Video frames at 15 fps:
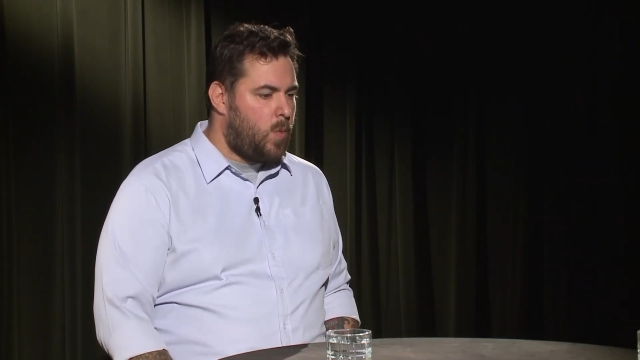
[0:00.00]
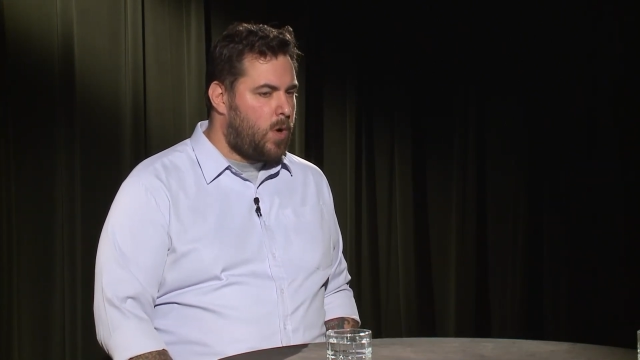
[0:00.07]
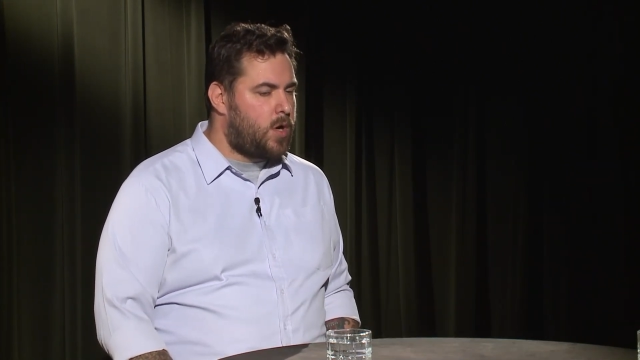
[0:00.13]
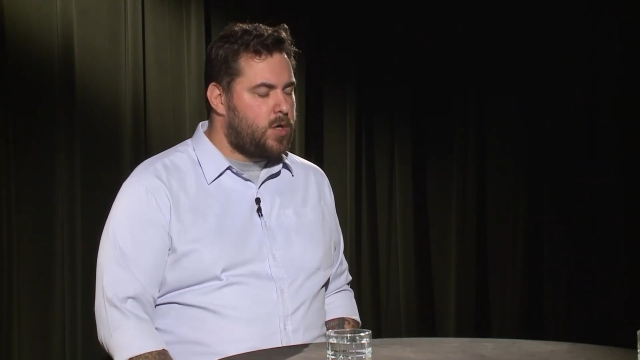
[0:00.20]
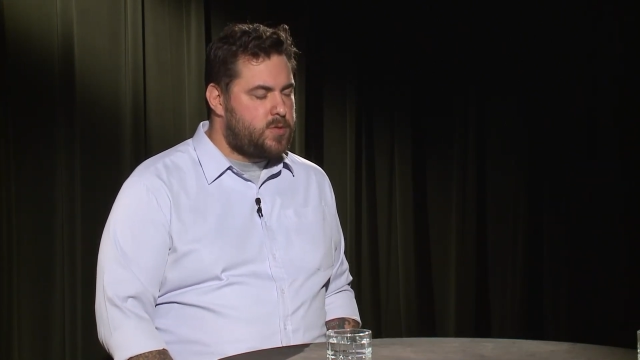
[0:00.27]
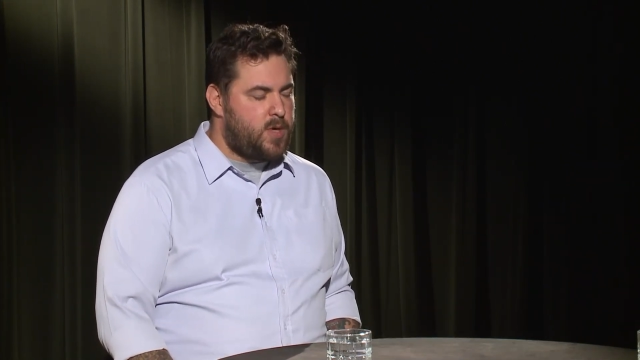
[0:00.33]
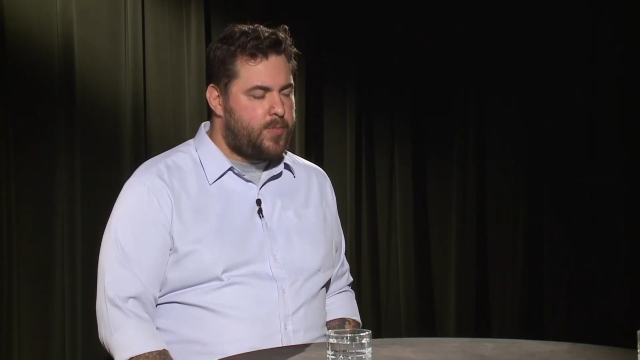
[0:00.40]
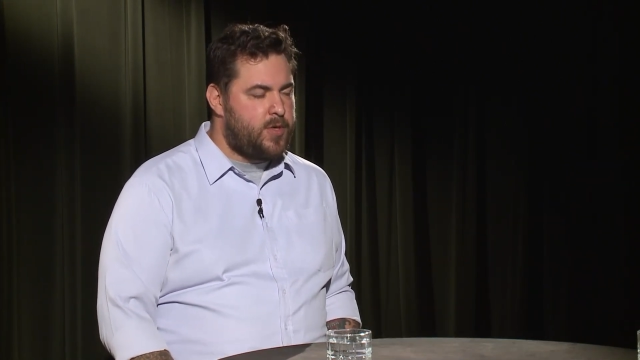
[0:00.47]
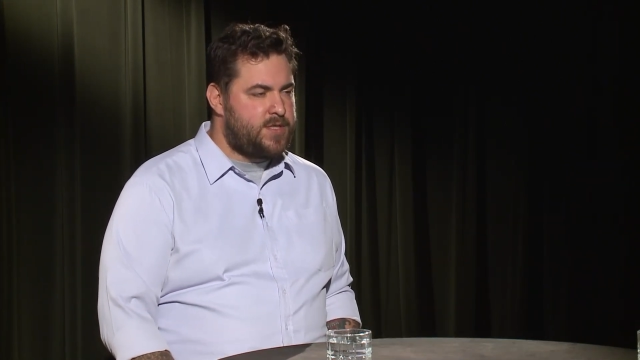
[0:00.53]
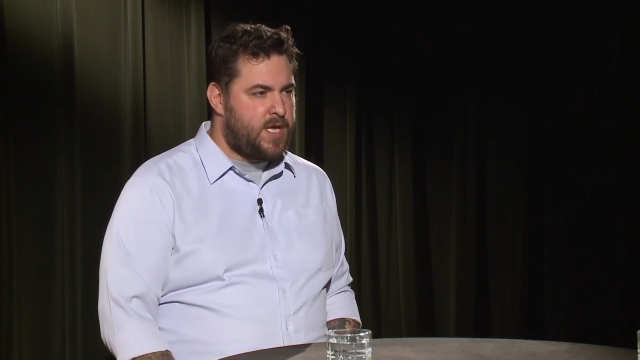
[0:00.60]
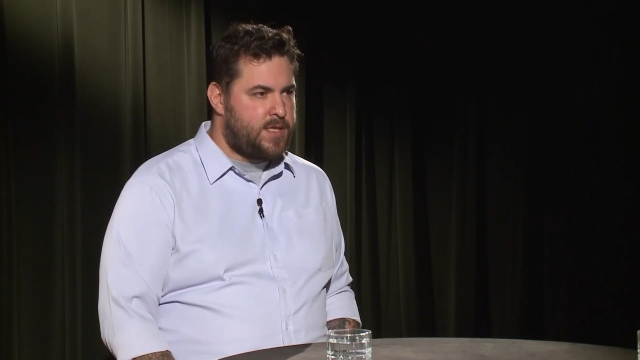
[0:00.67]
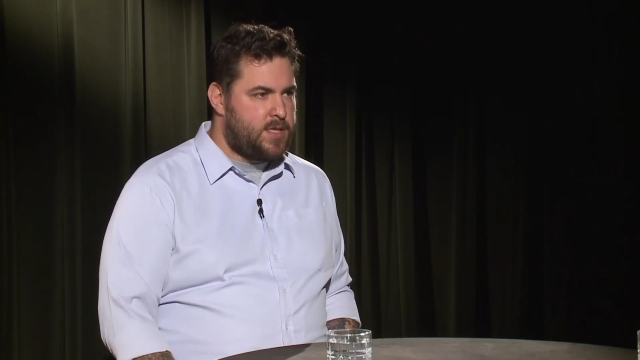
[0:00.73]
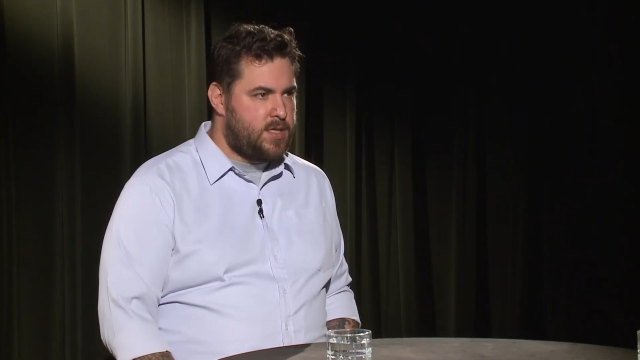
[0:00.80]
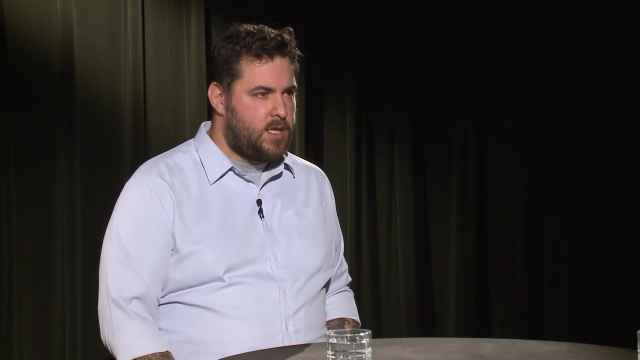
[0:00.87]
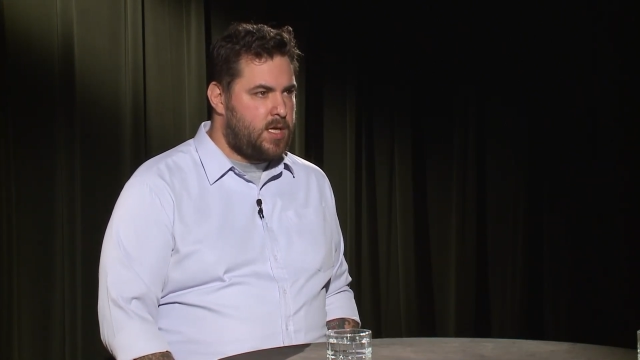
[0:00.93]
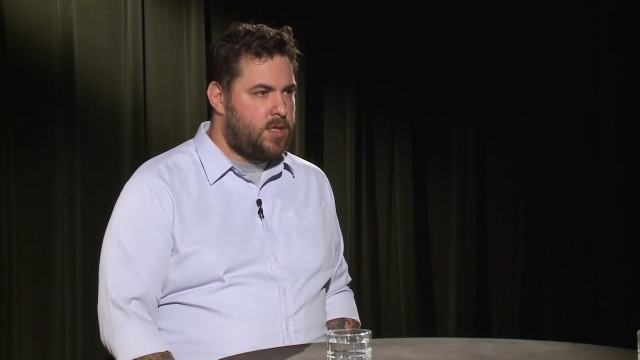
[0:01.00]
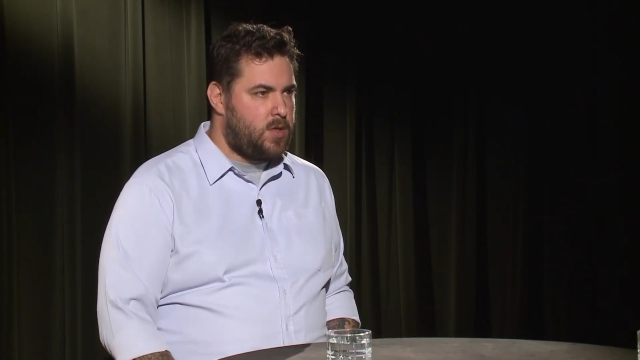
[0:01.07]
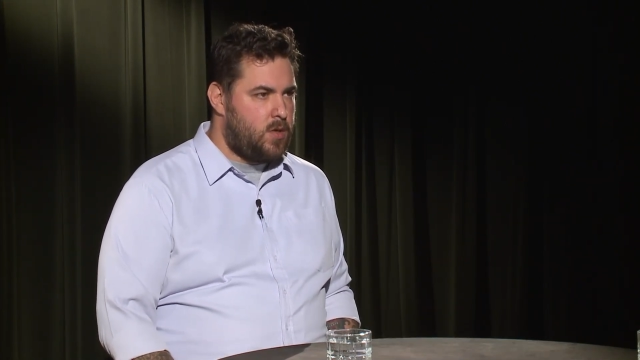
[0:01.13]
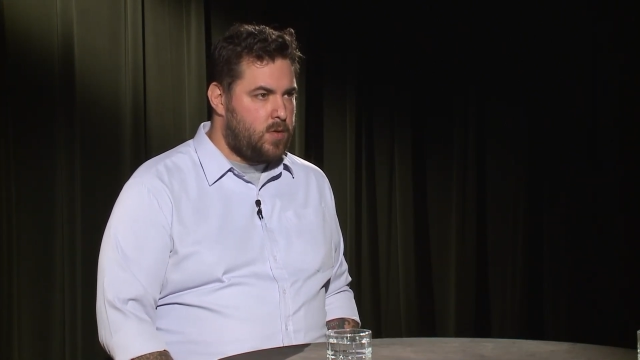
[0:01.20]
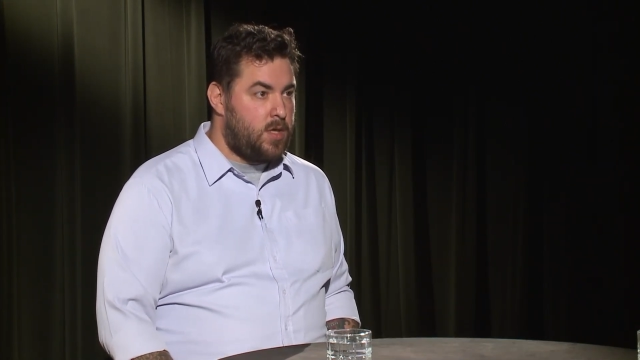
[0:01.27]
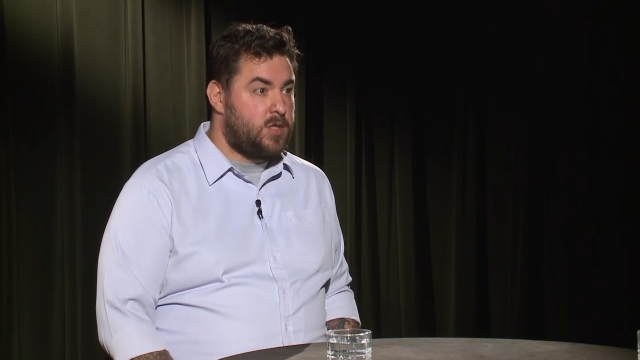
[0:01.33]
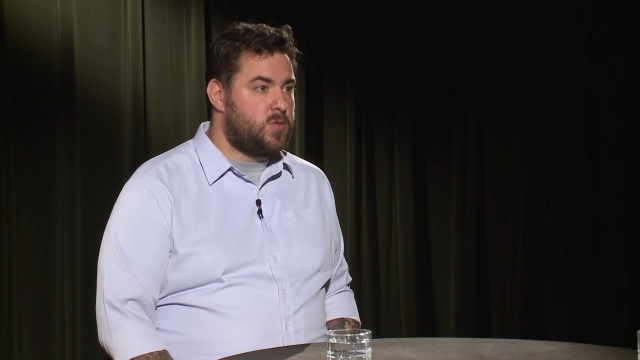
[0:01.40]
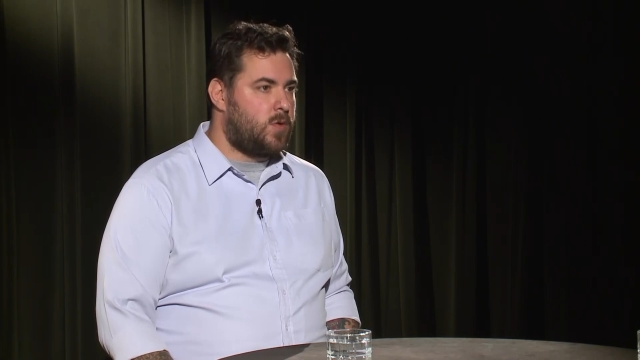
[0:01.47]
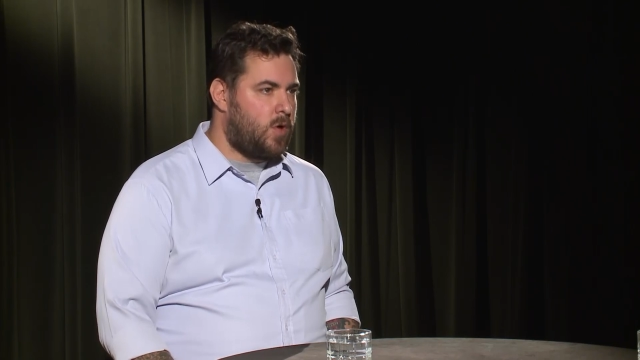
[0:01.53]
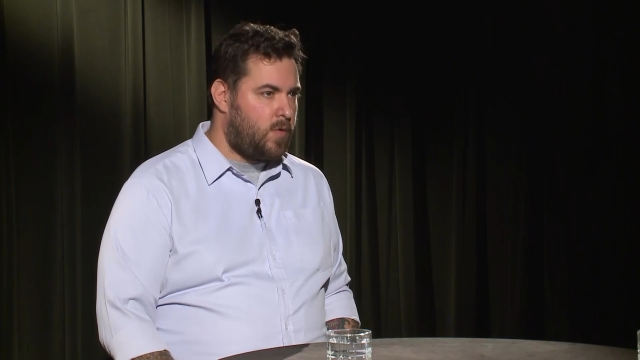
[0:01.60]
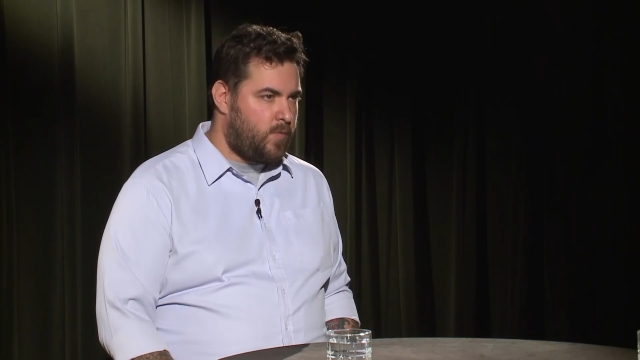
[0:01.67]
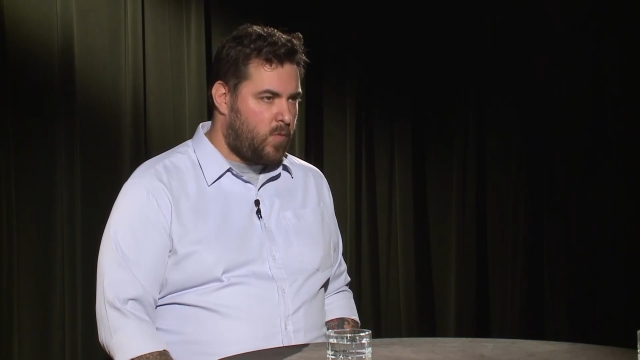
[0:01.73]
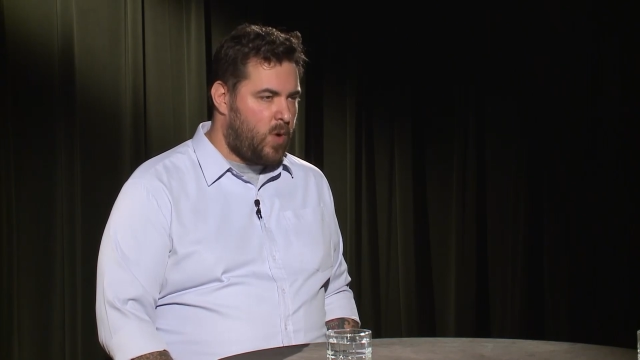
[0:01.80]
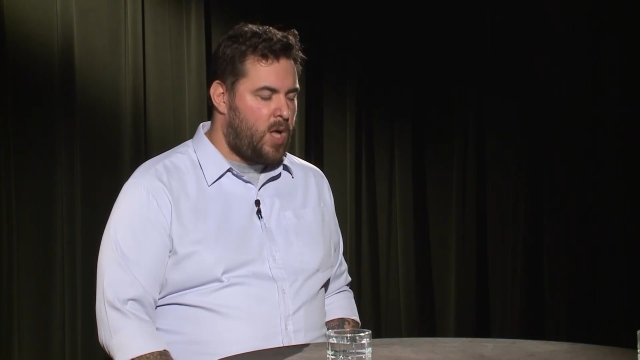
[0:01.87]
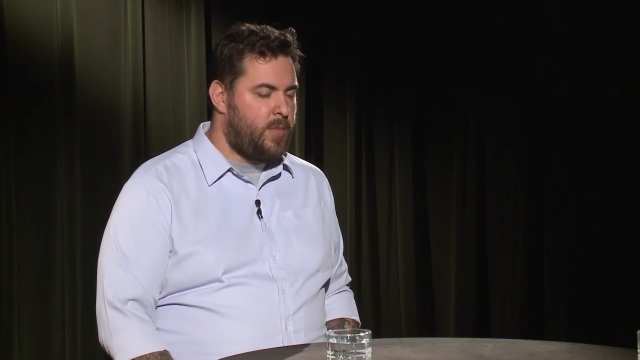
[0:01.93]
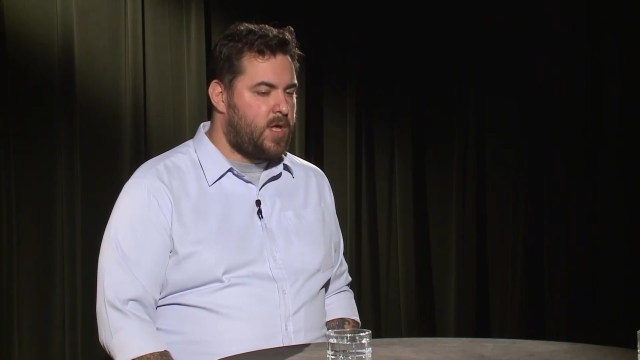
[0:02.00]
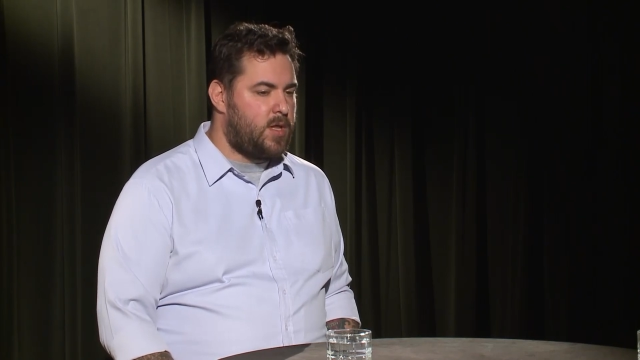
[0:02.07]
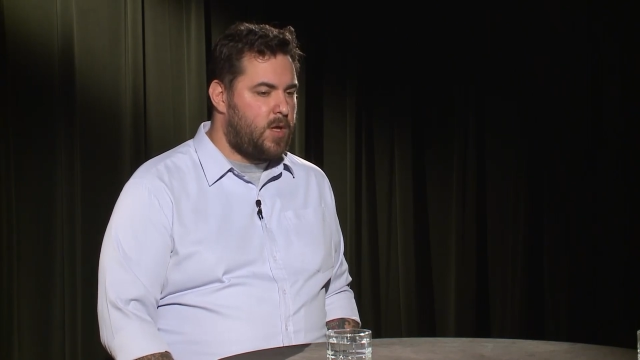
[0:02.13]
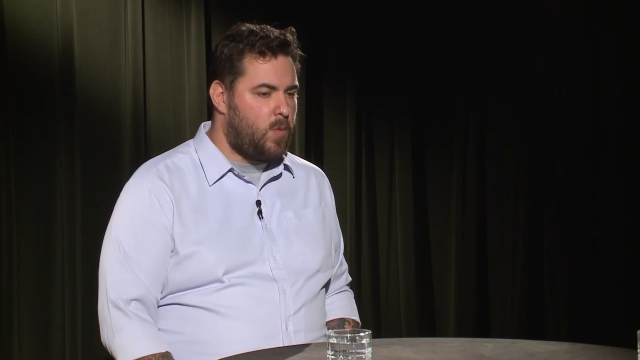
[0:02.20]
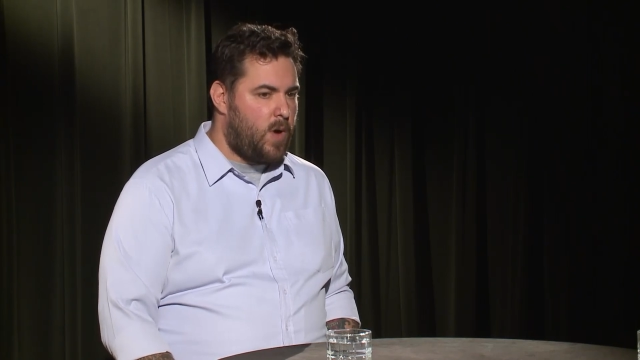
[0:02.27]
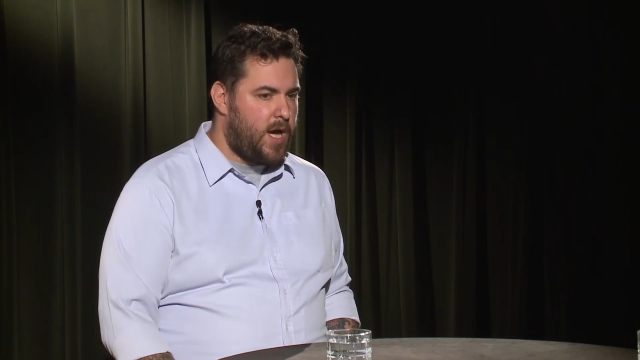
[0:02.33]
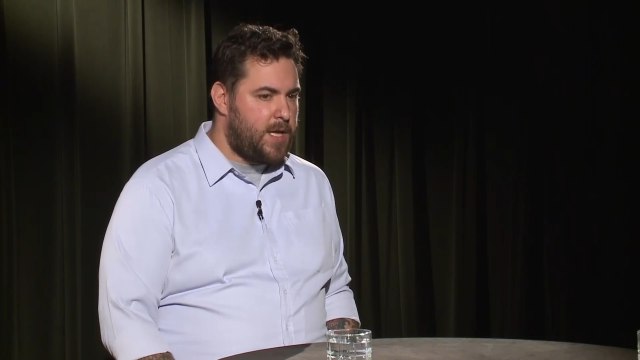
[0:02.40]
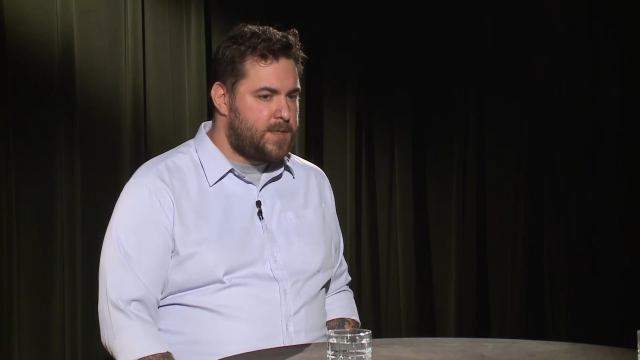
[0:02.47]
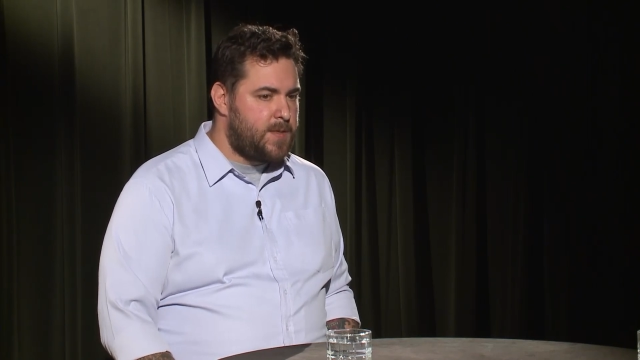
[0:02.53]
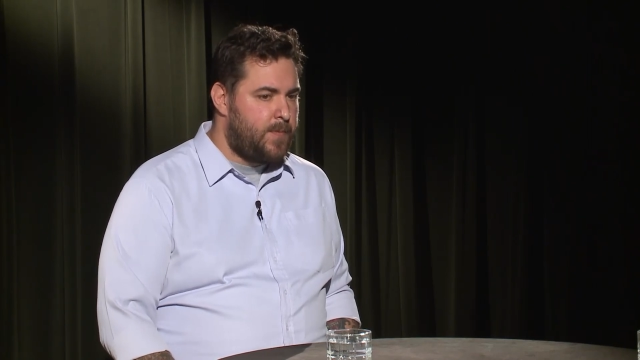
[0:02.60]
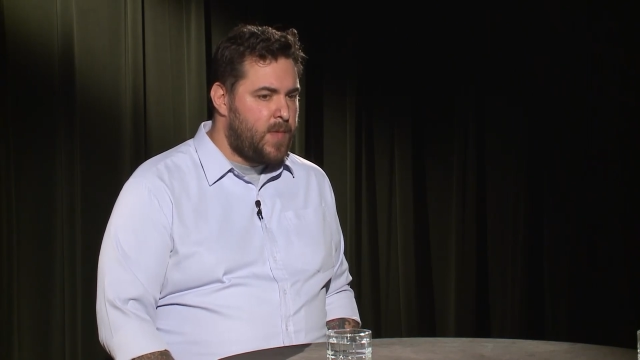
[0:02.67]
workers represented in unions were overwhelmingly white.